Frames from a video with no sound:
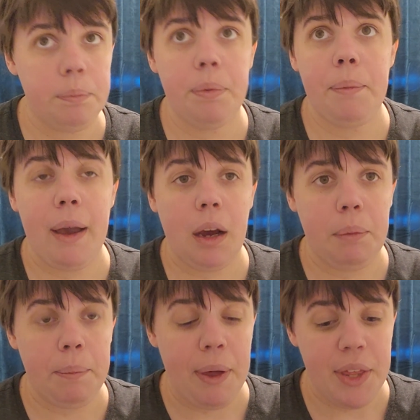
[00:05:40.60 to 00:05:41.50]
put back on
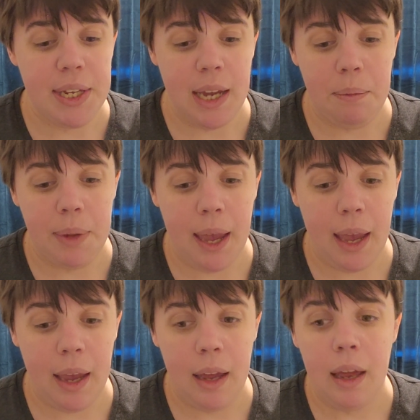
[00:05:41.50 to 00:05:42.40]
my bed the same
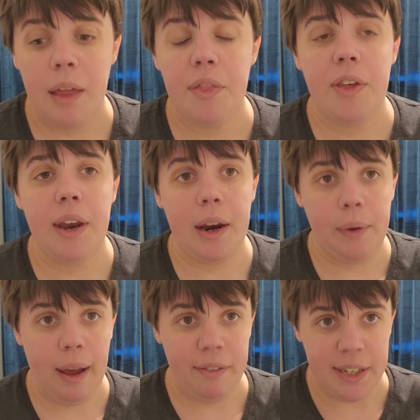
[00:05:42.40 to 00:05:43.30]
day, then I
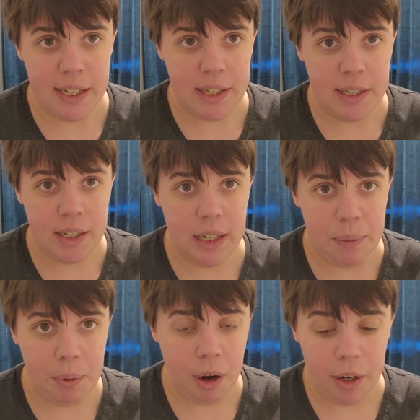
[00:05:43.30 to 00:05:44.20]
don't have sheets to
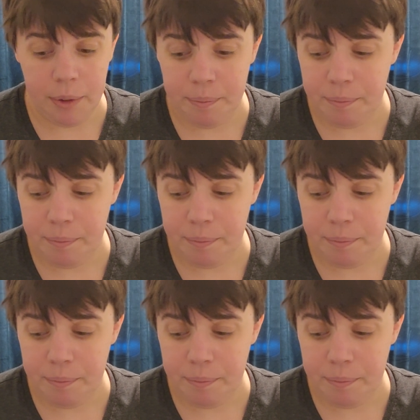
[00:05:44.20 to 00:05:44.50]
sleep on.